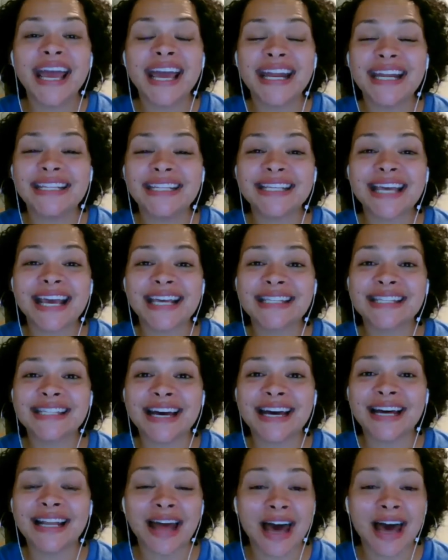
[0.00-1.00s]
and it takes
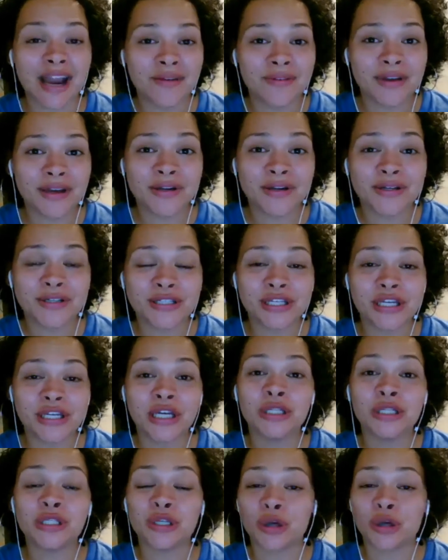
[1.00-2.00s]
a lot of
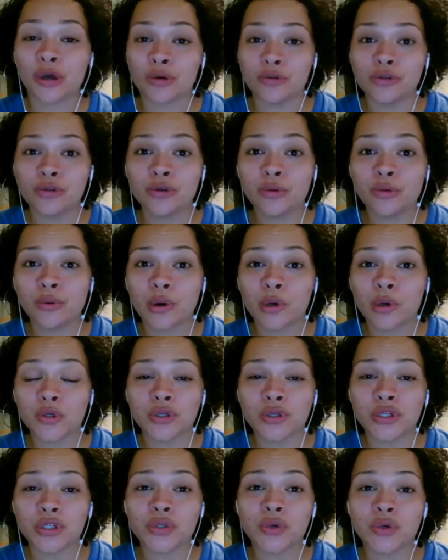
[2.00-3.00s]
energy to go to the
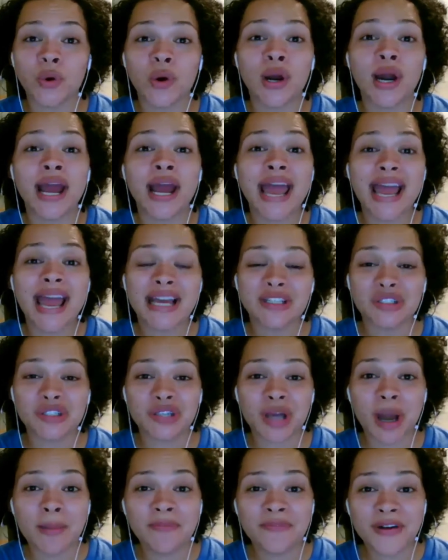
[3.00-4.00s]
grocery store and
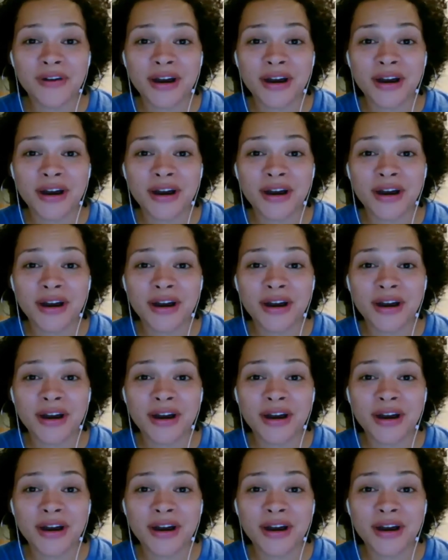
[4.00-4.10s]
shop